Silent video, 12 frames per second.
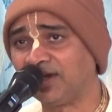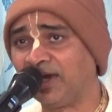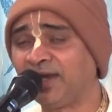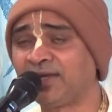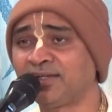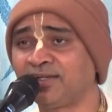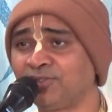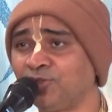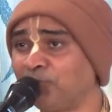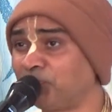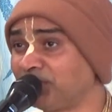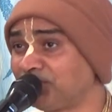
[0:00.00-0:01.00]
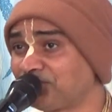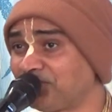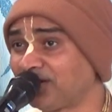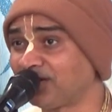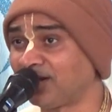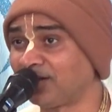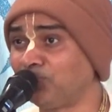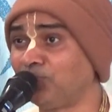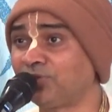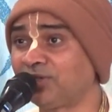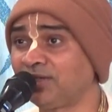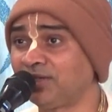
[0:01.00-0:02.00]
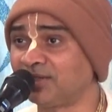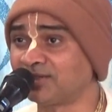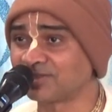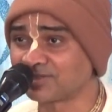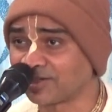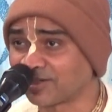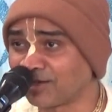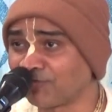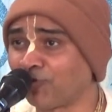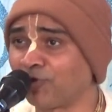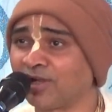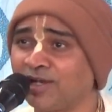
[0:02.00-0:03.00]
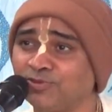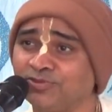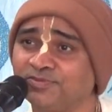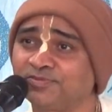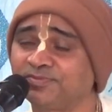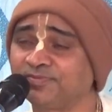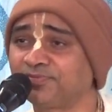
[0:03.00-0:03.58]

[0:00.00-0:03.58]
and you appreciate that beauty, it is a subtle fall down.